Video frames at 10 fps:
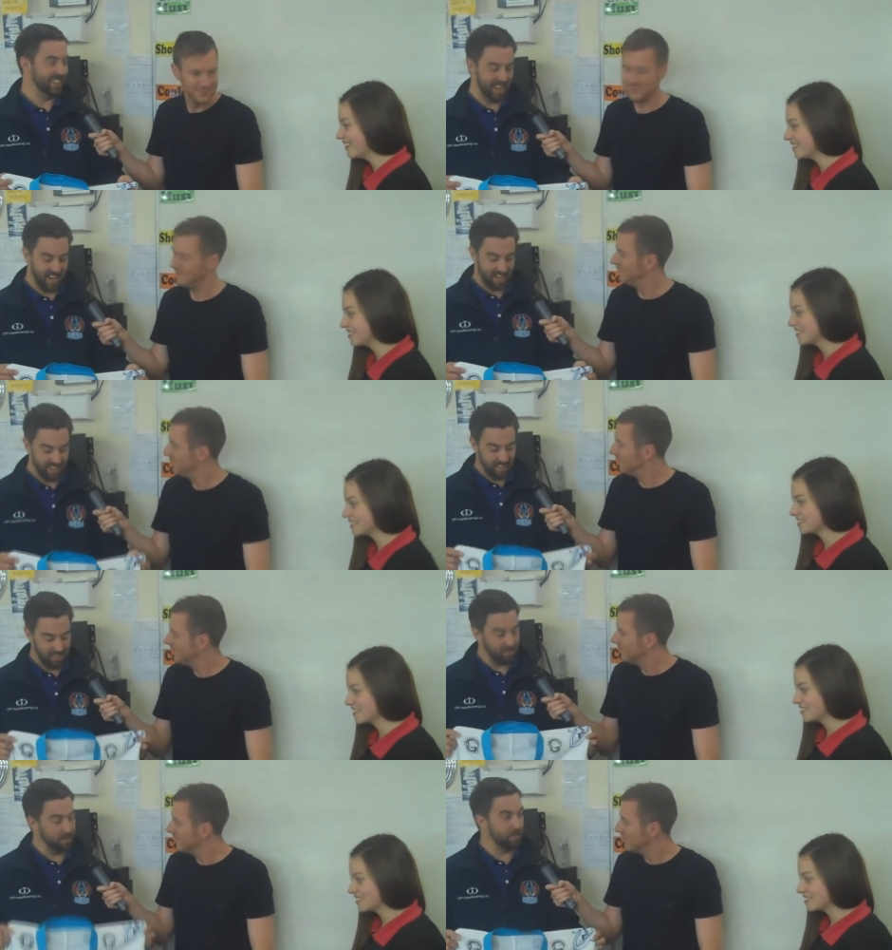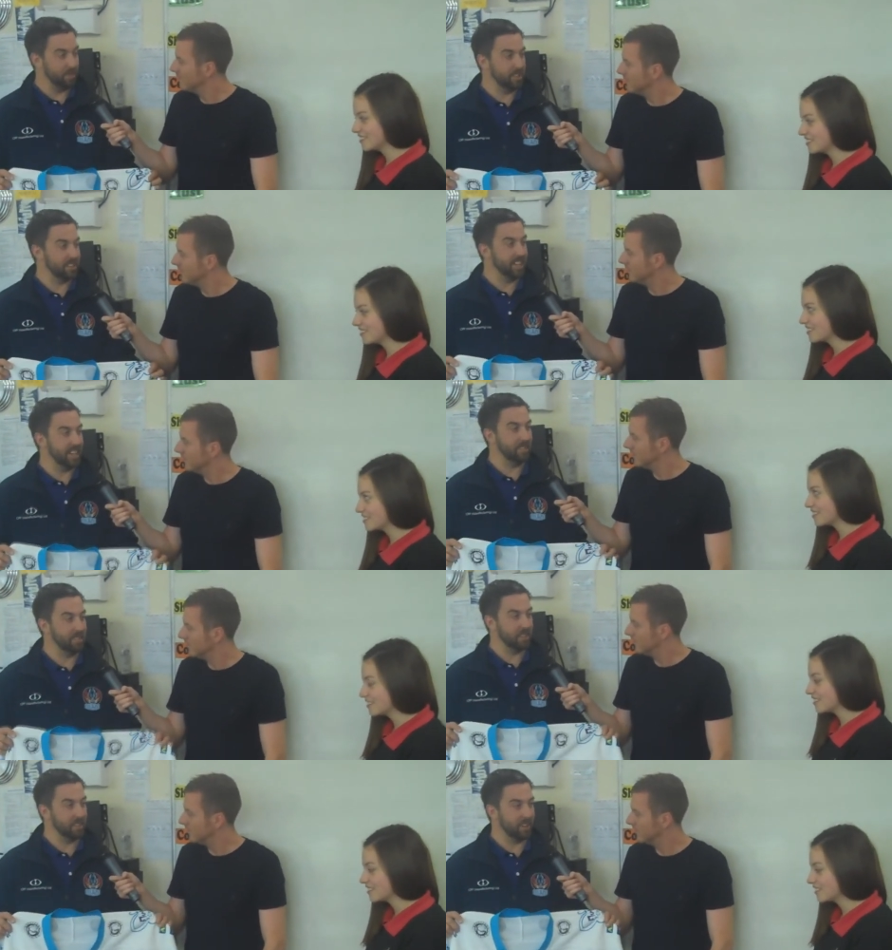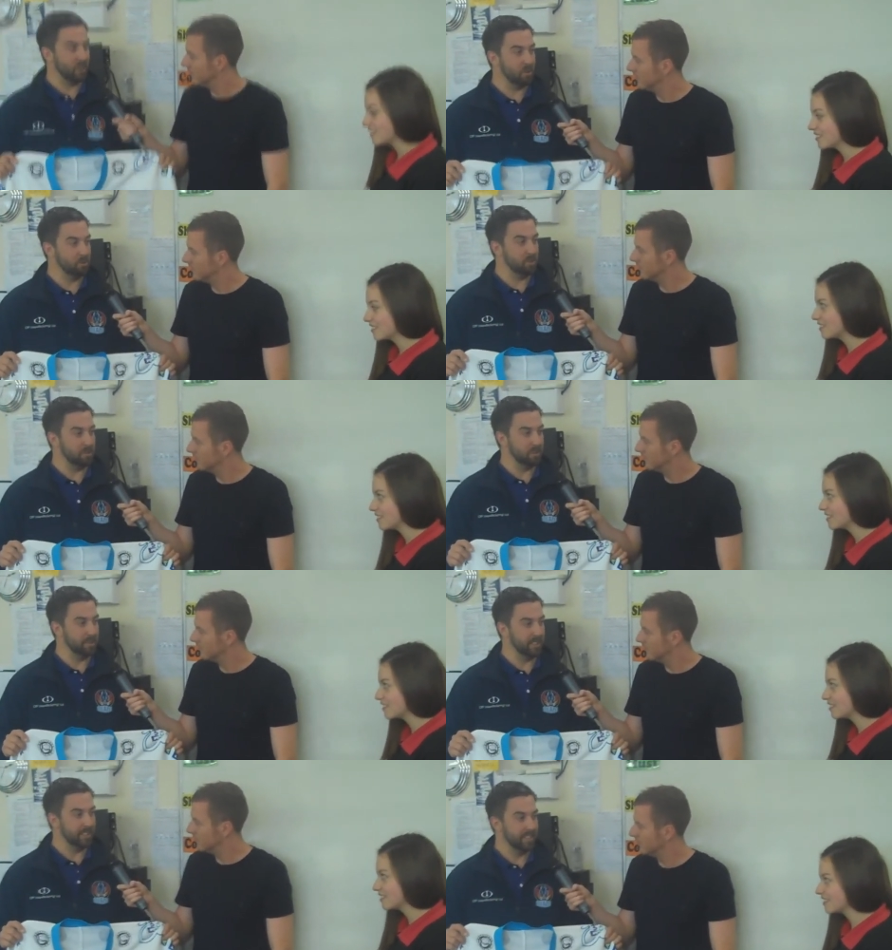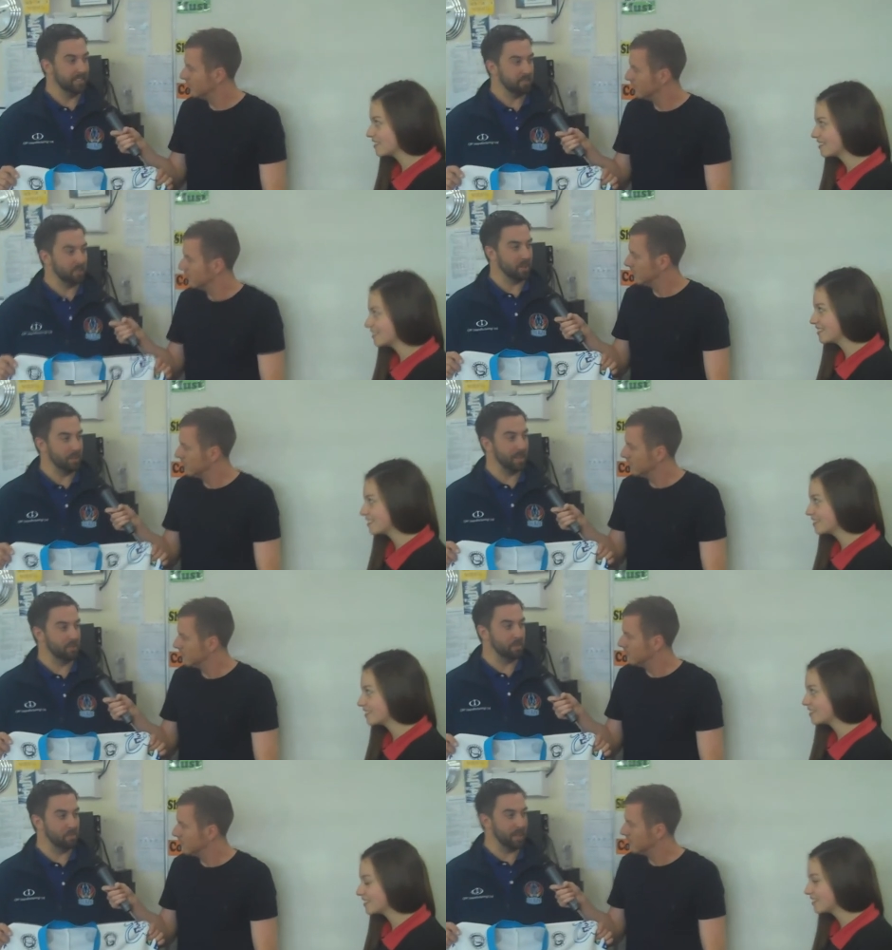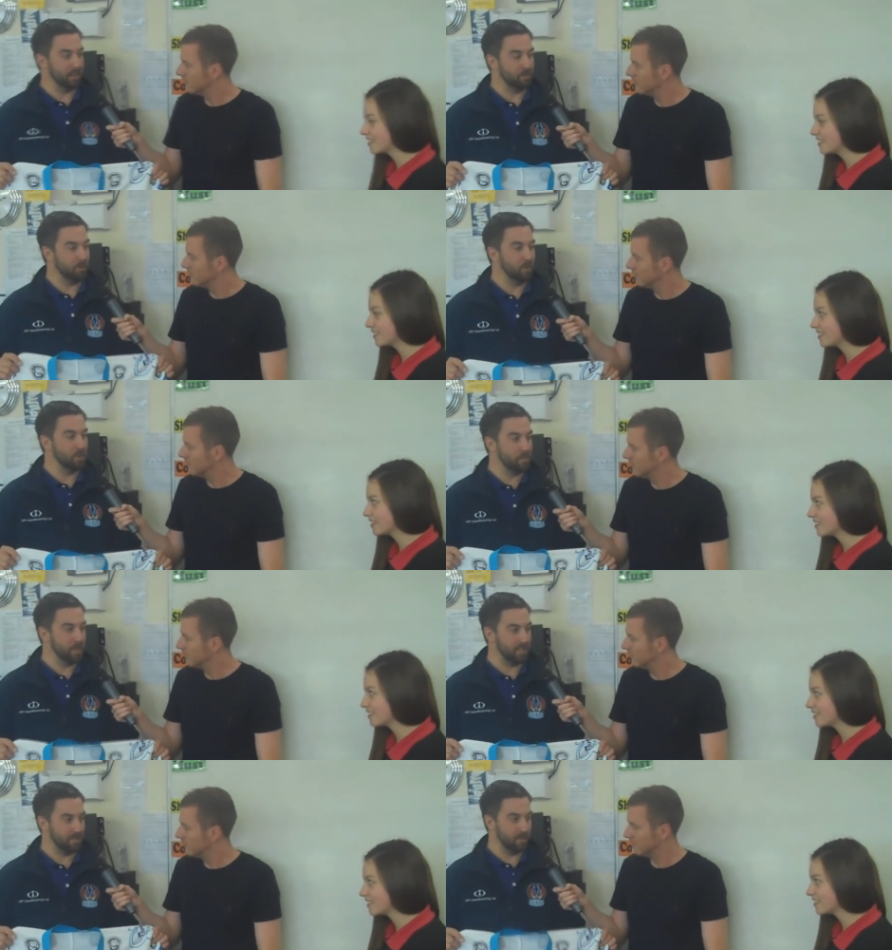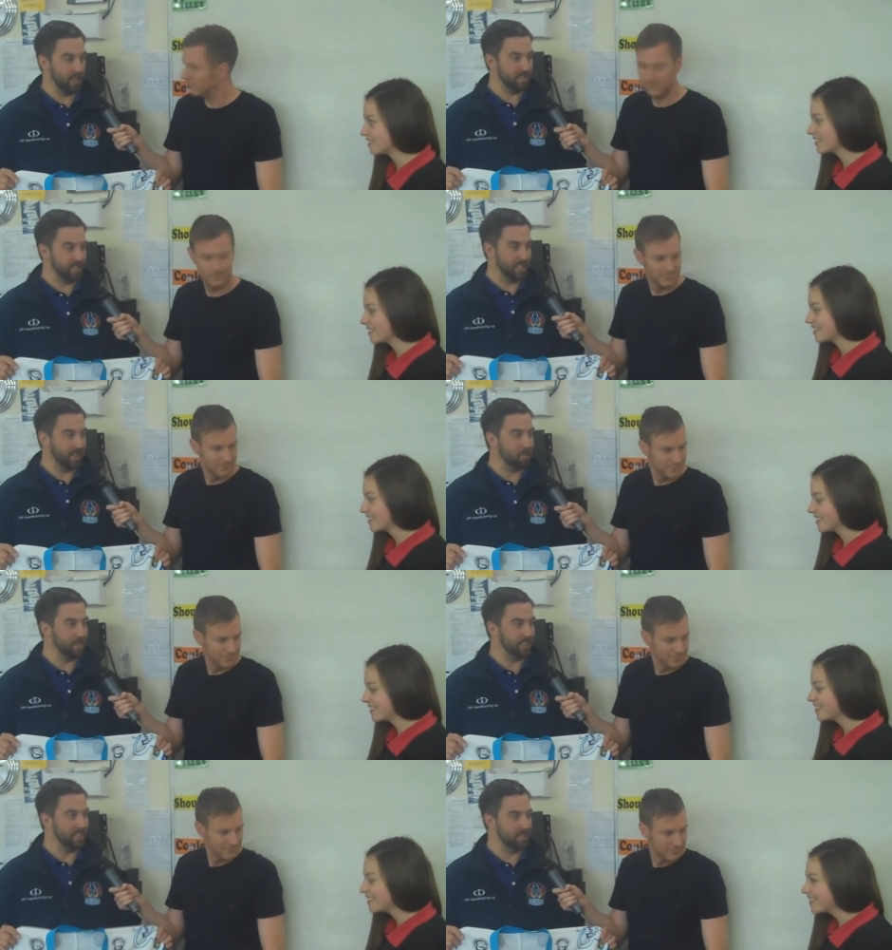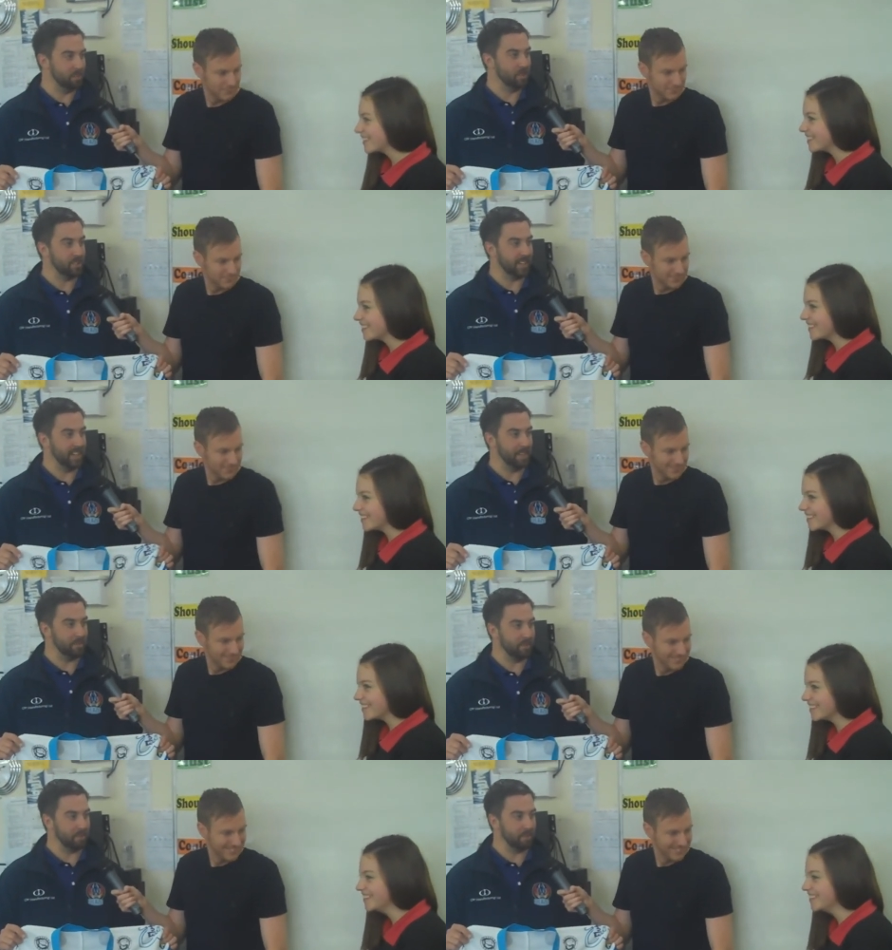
Speaker 1: Yeah. So the first game that you're going to go to, you're going to be able to bring four of your best friends down with you to watch a game.